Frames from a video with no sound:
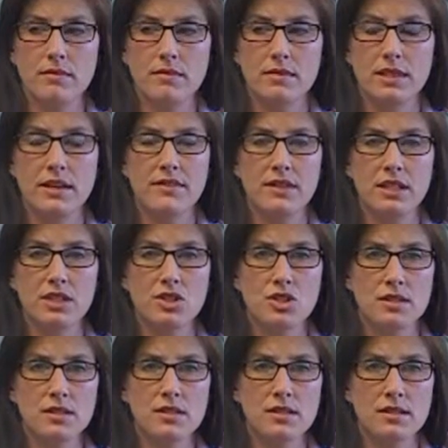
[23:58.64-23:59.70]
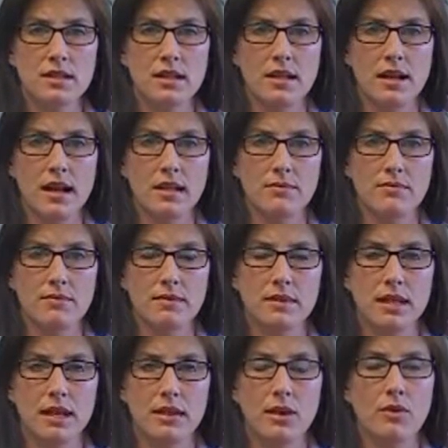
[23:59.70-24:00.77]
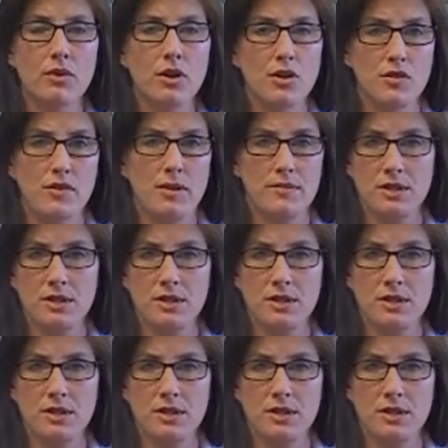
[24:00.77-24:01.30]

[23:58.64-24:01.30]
definitions that I don't know if I'm